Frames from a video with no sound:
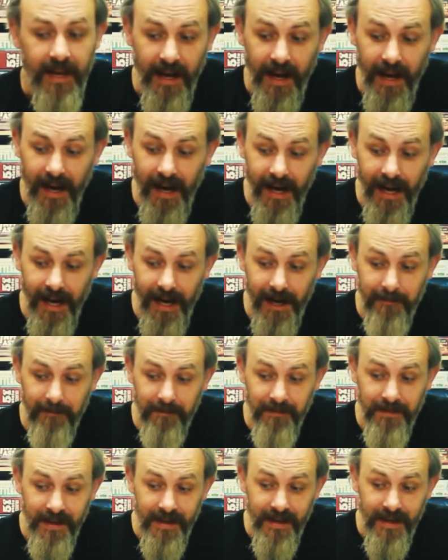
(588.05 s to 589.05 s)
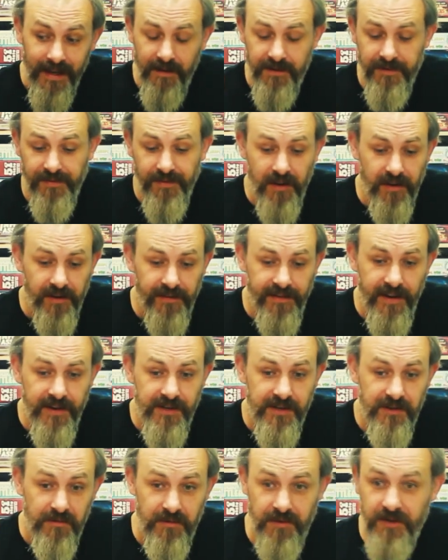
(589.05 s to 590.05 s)
Um, comes from
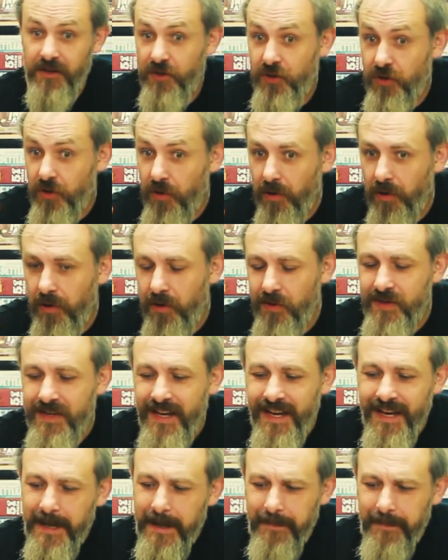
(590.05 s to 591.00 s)
Universal, we did Jaws.